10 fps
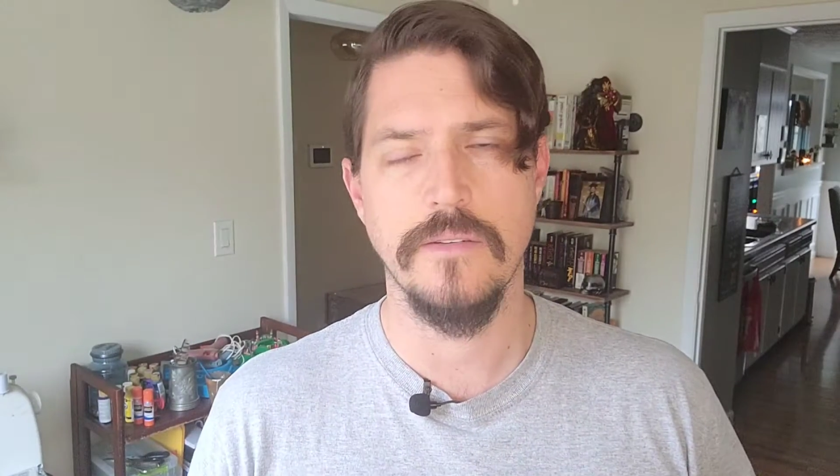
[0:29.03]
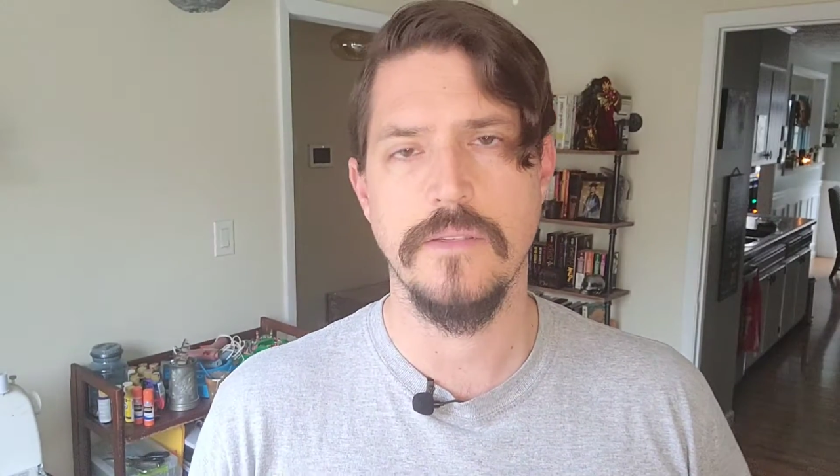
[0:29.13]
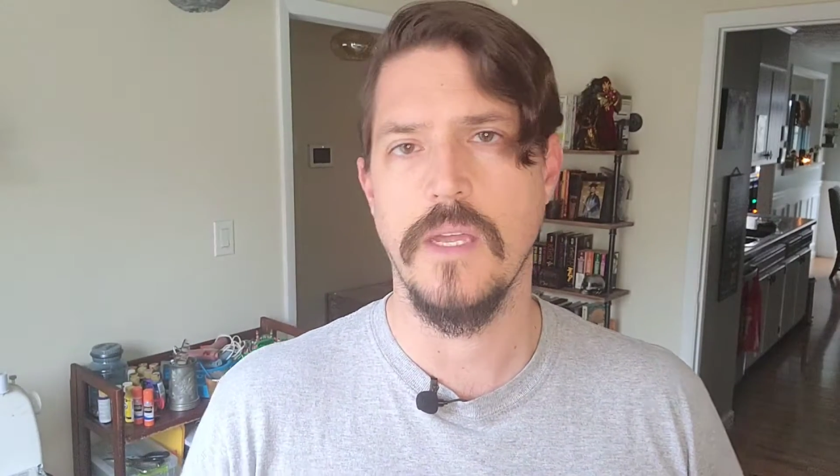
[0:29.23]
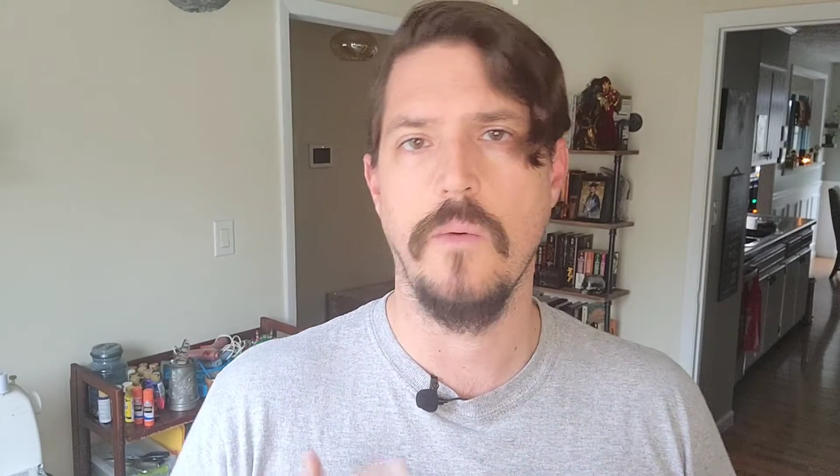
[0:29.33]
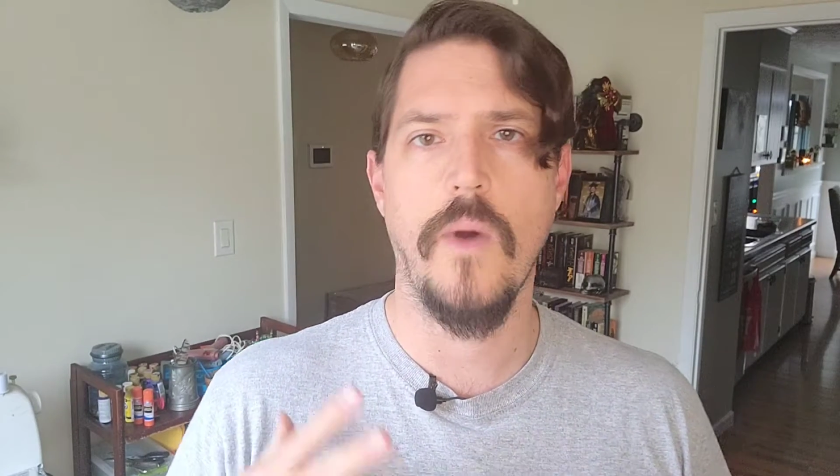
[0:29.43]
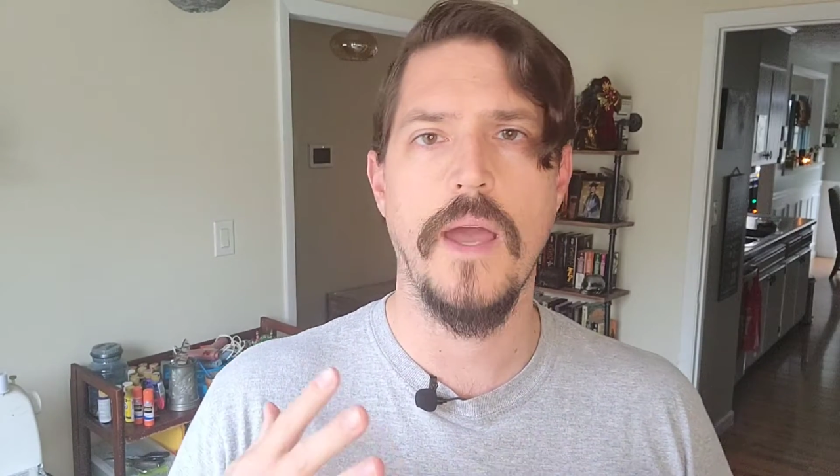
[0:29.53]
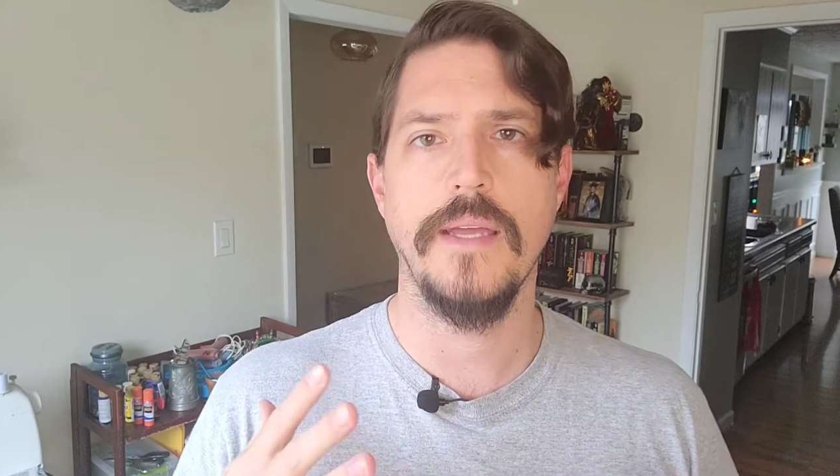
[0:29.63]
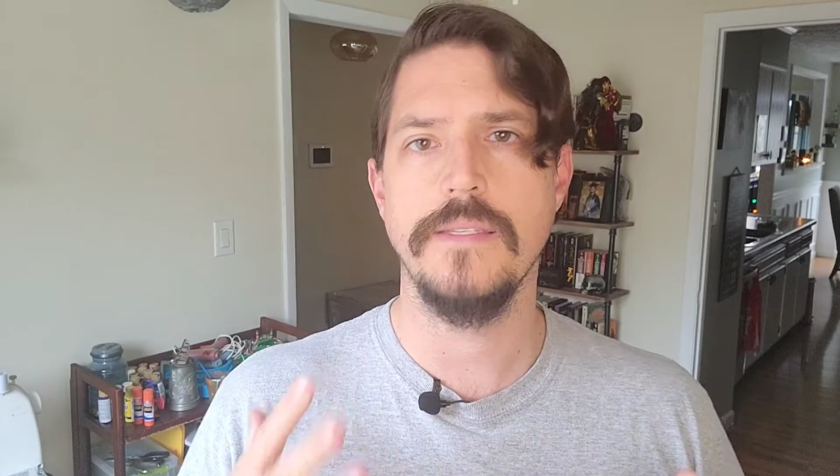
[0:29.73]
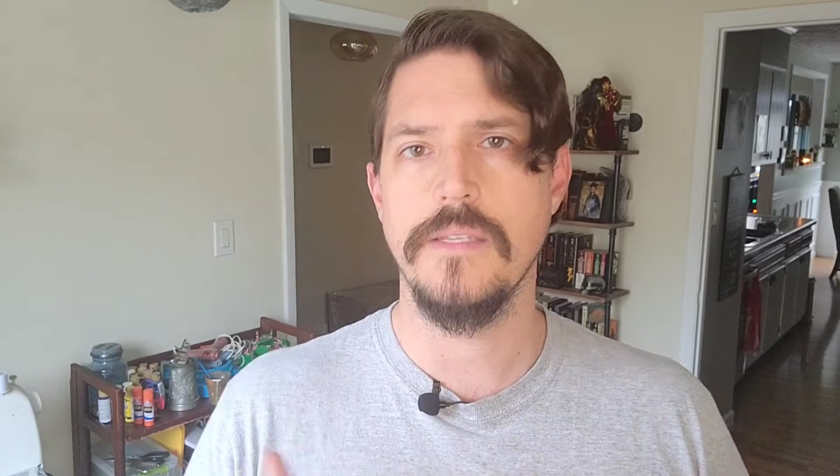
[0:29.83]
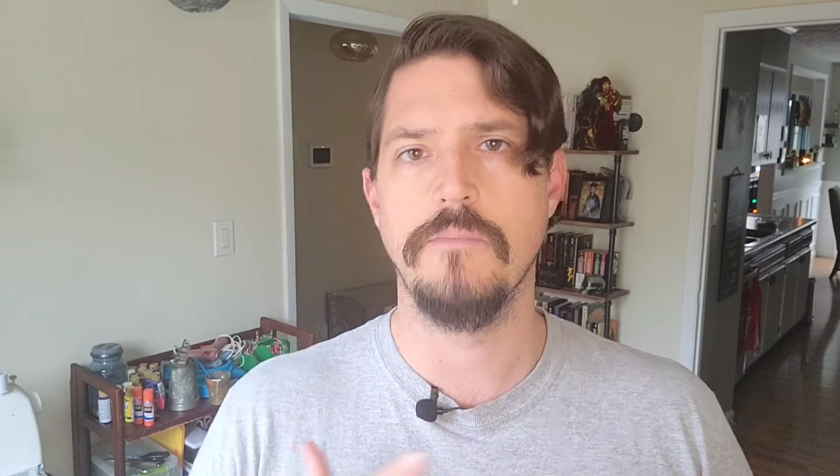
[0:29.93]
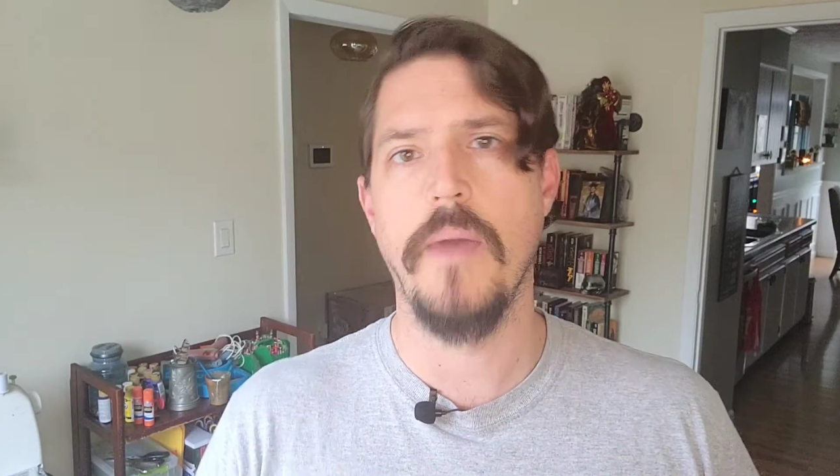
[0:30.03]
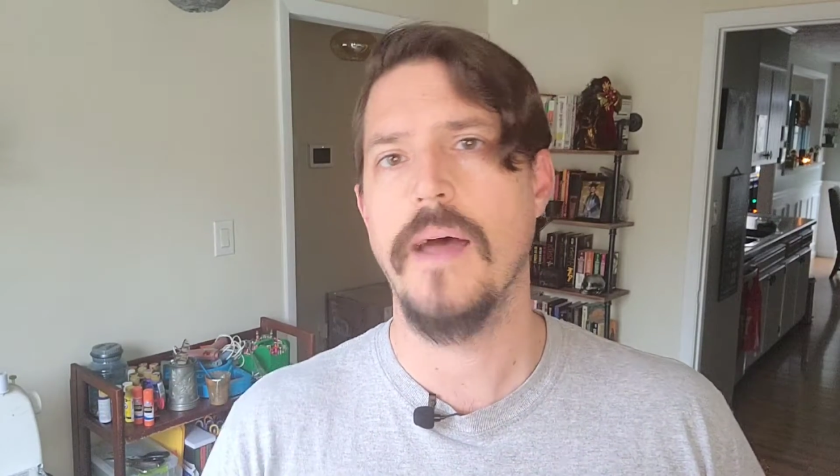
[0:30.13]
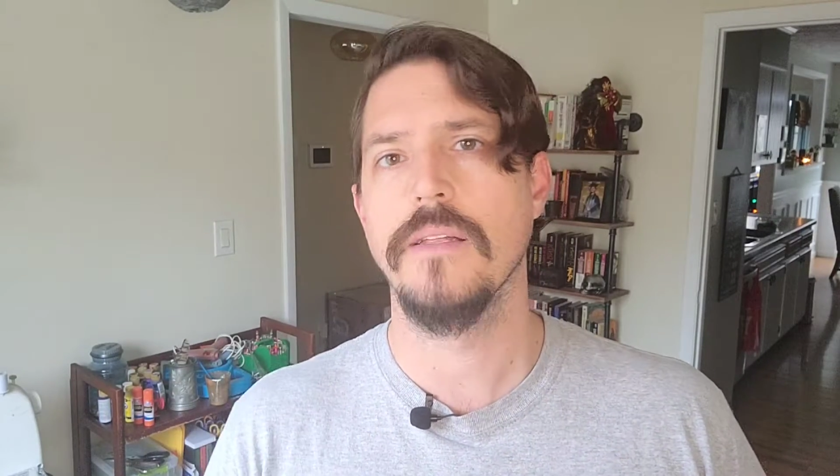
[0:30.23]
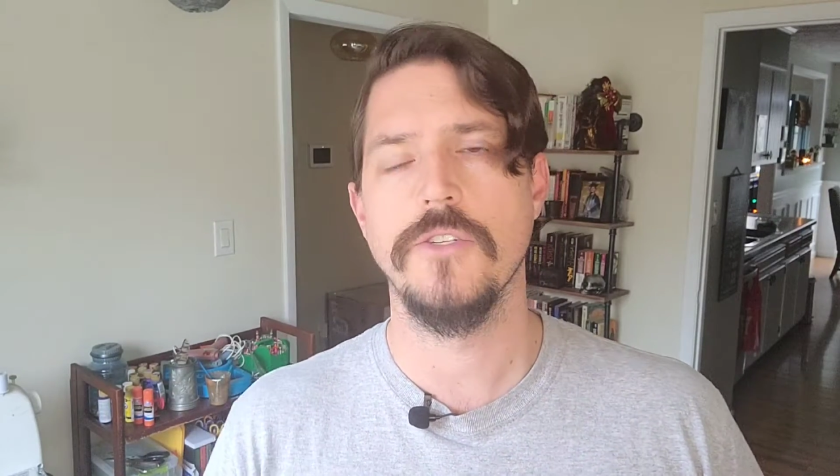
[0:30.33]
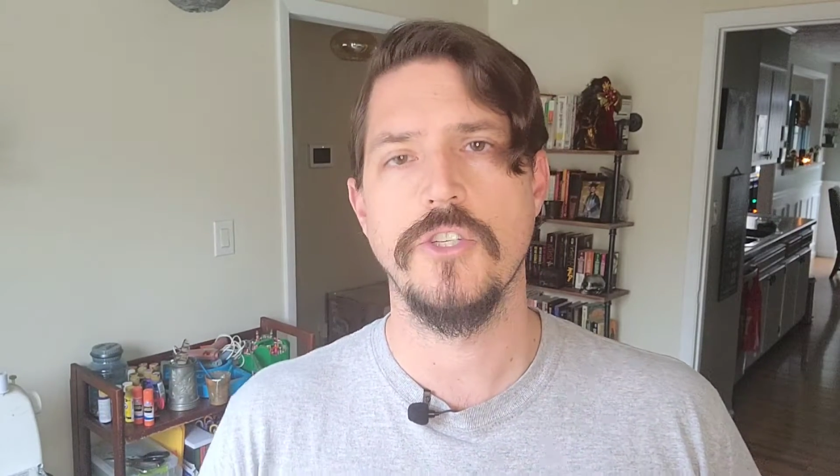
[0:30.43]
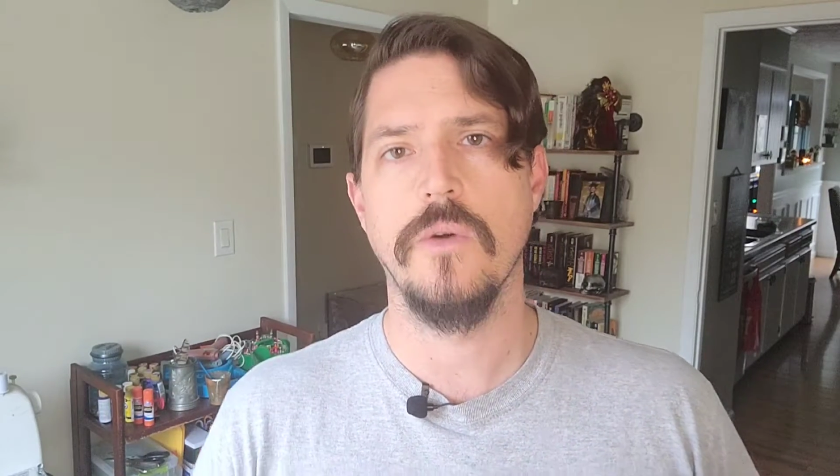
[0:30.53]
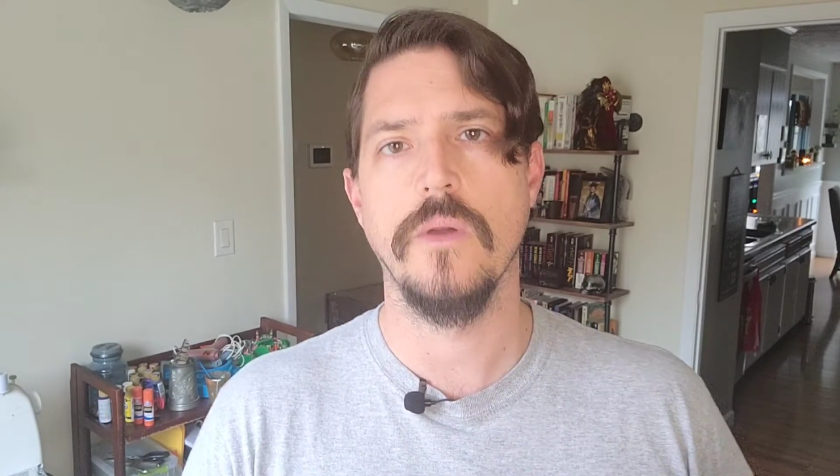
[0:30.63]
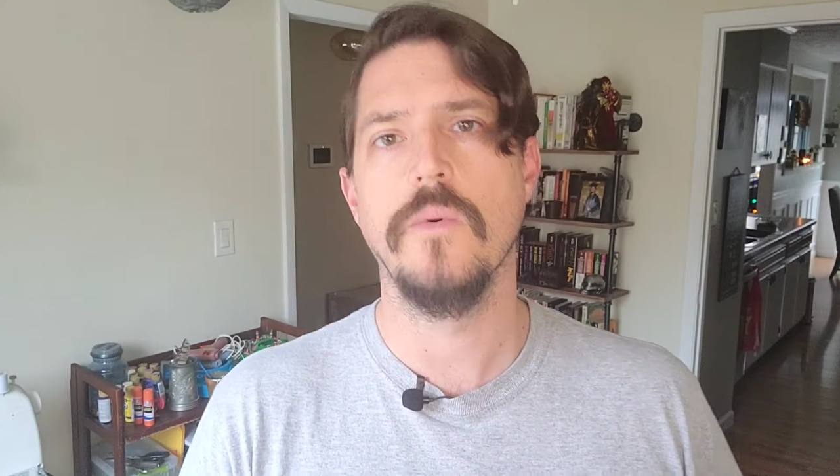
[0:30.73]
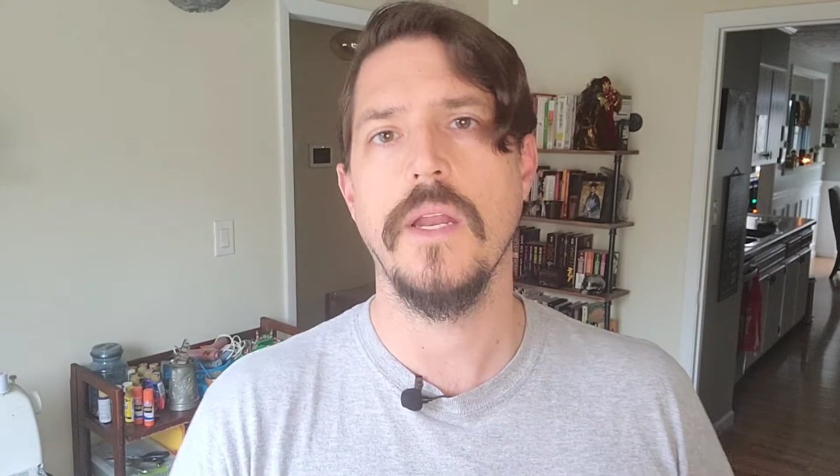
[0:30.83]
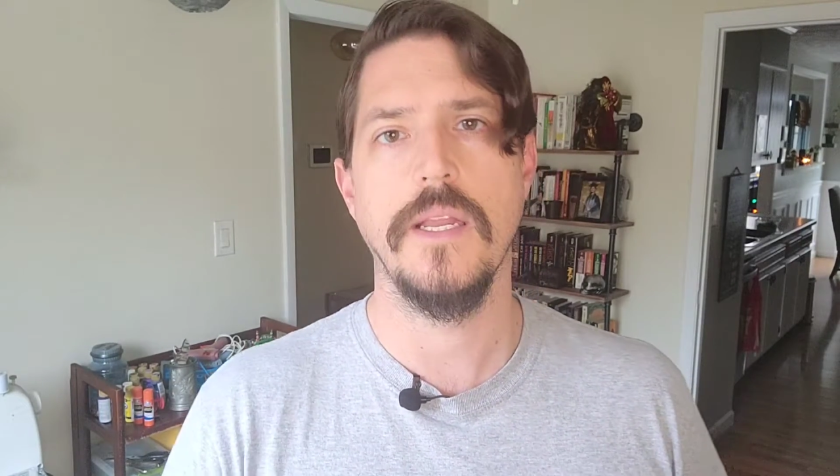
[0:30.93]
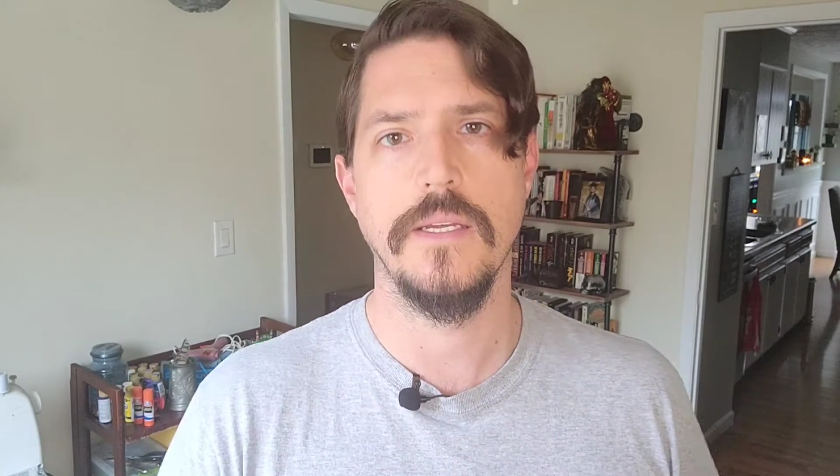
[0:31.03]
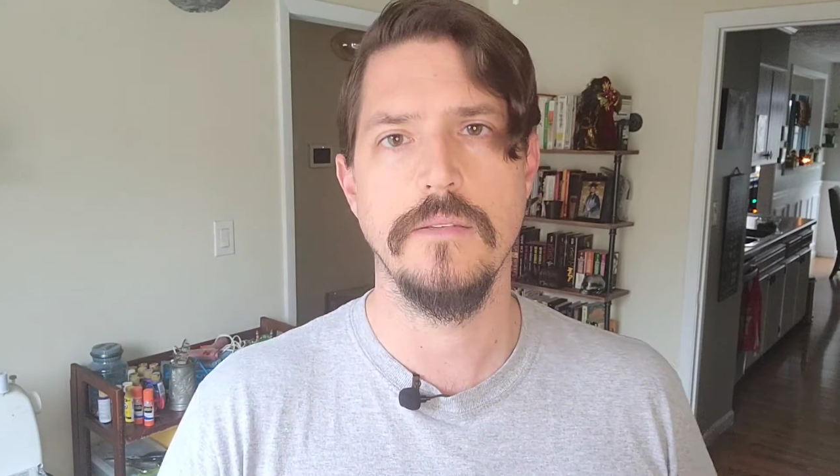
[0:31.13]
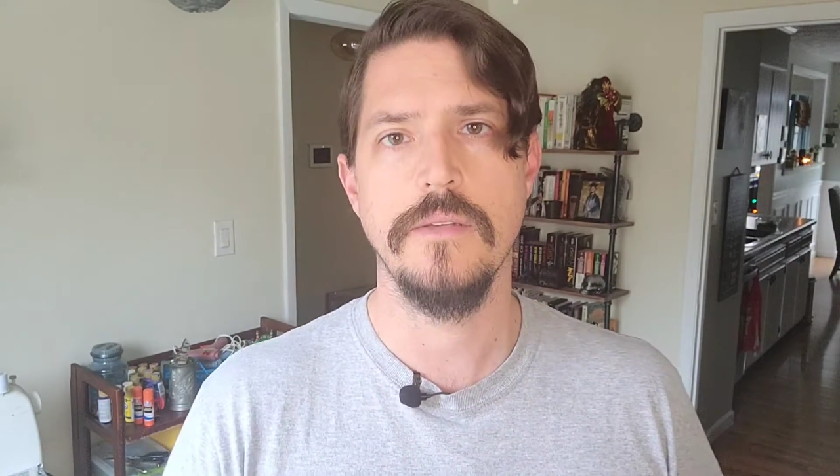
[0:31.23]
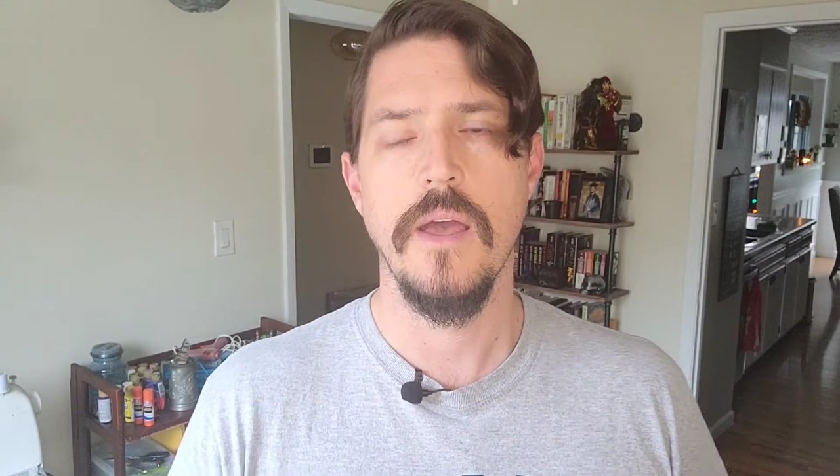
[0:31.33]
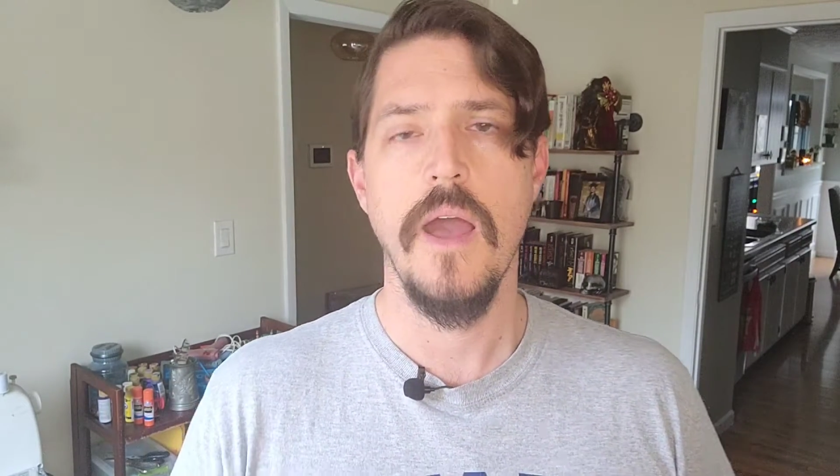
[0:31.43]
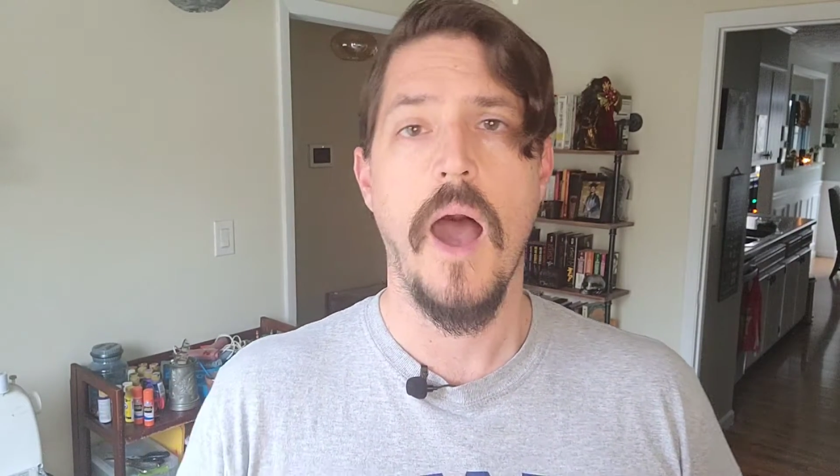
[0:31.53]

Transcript: You're saying, why is this balance showing what it is?